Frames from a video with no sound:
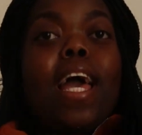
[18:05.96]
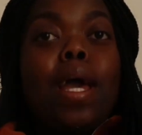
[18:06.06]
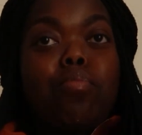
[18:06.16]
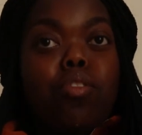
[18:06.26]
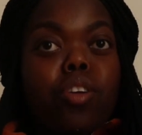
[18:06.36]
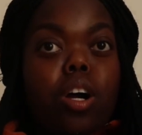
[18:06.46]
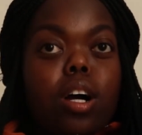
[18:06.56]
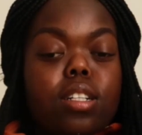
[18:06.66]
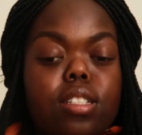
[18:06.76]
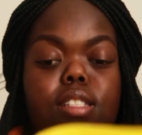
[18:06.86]
hair
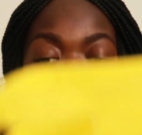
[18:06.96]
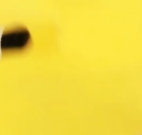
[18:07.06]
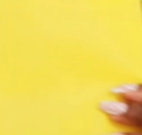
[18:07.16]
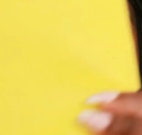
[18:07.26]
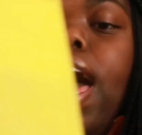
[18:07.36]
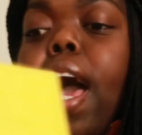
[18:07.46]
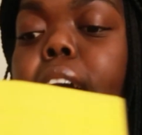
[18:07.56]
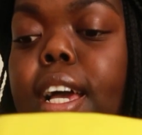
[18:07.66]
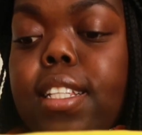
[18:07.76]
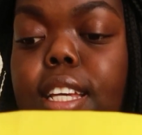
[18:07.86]
products
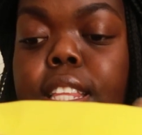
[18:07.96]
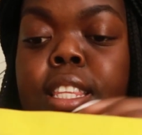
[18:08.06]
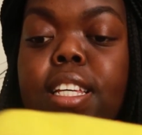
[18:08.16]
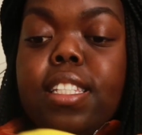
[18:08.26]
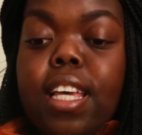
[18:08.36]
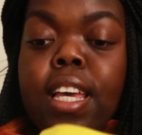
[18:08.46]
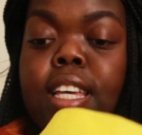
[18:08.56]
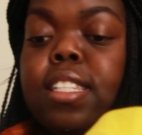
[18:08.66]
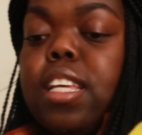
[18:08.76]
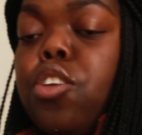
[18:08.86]
and this
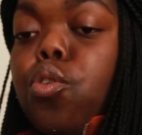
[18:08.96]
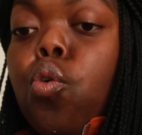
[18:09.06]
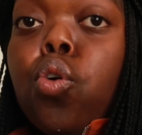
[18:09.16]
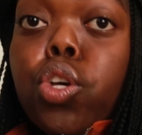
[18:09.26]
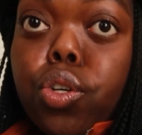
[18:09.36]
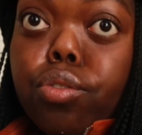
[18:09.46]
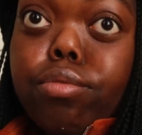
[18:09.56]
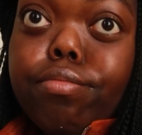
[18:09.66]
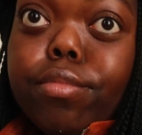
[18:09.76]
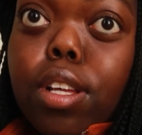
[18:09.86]
is an oil
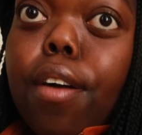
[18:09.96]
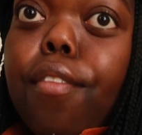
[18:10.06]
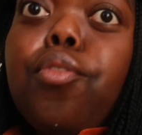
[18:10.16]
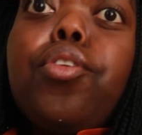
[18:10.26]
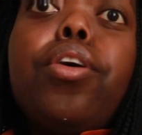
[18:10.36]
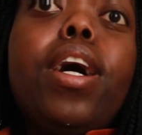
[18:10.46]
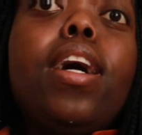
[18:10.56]
for your